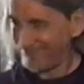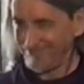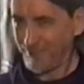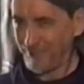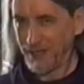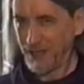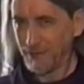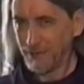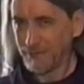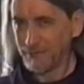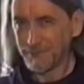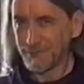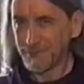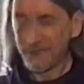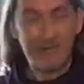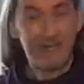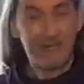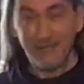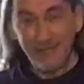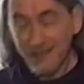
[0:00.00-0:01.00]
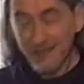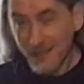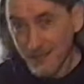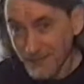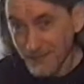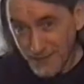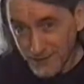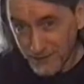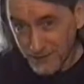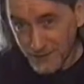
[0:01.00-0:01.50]
No. And it's
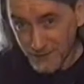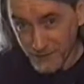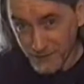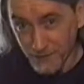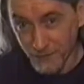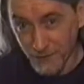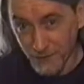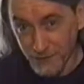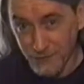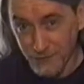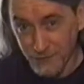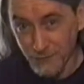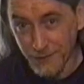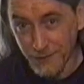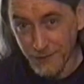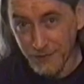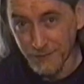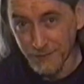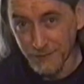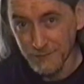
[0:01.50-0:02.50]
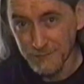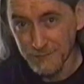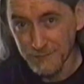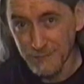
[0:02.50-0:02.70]
not likely you're going to either.